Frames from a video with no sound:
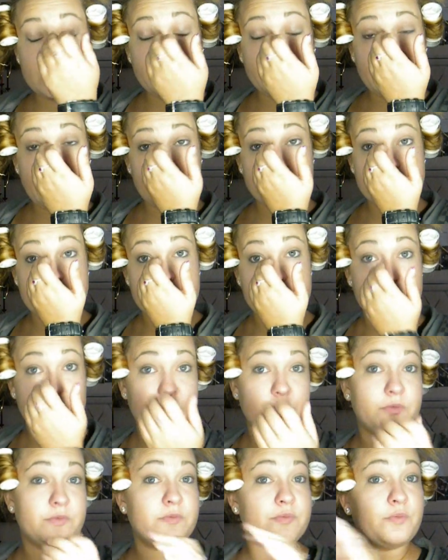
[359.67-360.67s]
It's really up to
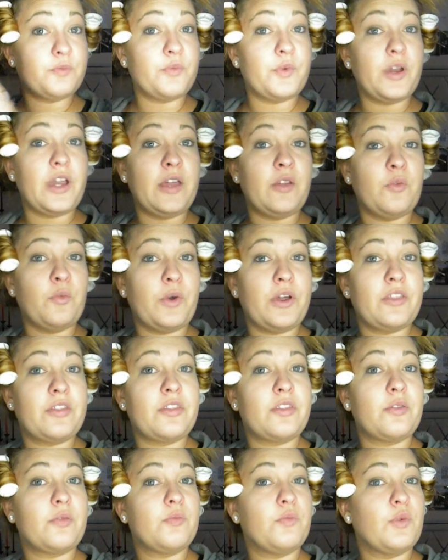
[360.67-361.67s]
you in
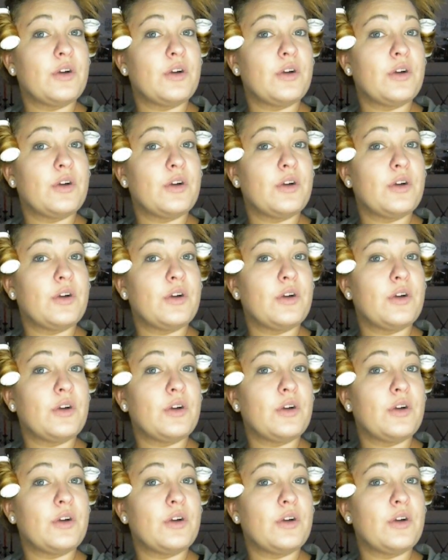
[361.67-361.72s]
with